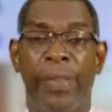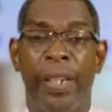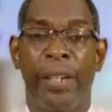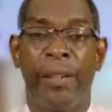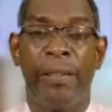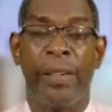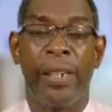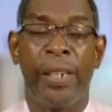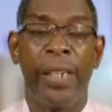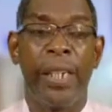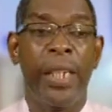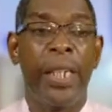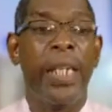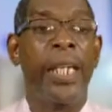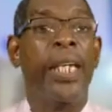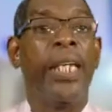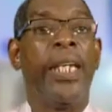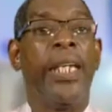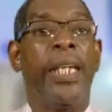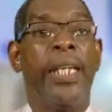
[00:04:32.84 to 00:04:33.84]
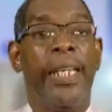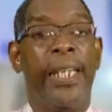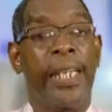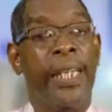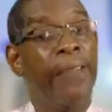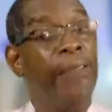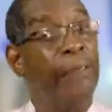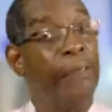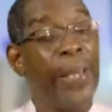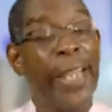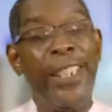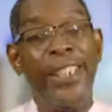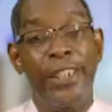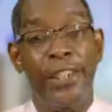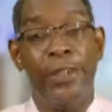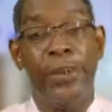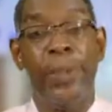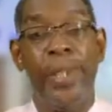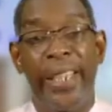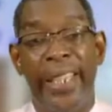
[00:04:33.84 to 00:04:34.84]
All right.
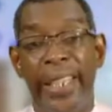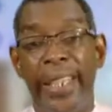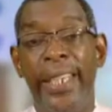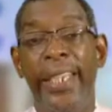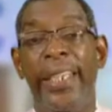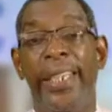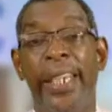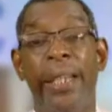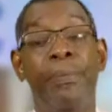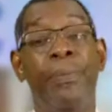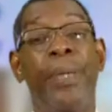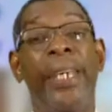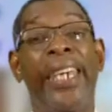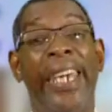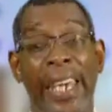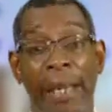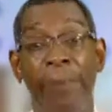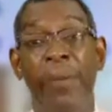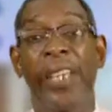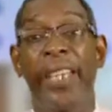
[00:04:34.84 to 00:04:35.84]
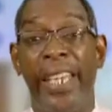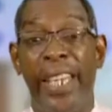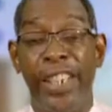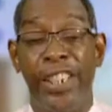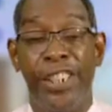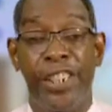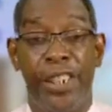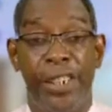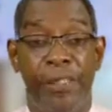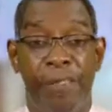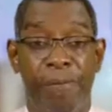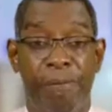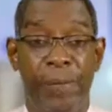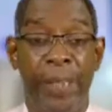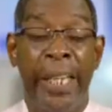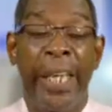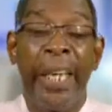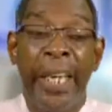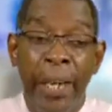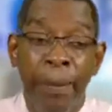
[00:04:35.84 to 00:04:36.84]
Eventually, they became a nation.
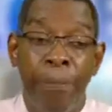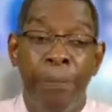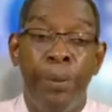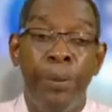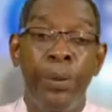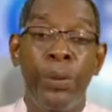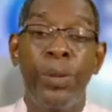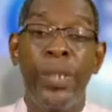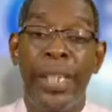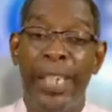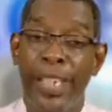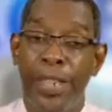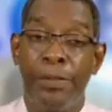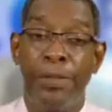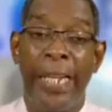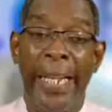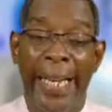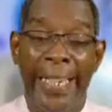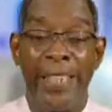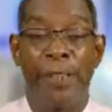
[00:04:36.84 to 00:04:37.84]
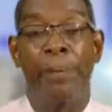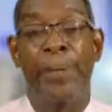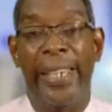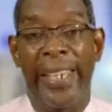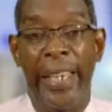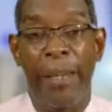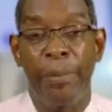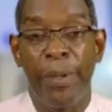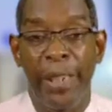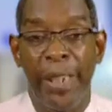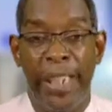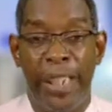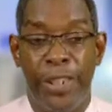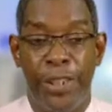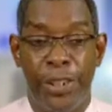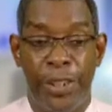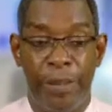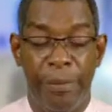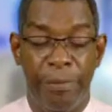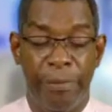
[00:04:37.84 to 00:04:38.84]
The Hebrew, the Israelites became a
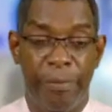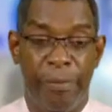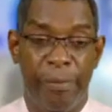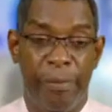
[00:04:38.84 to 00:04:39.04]
nation.